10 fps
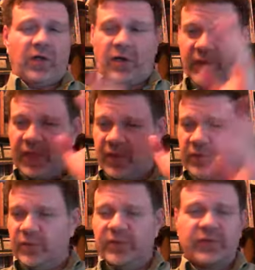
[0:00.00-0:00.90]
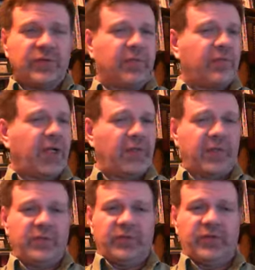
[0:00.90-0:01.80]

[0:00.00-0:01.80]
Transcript: all the categories by 3%.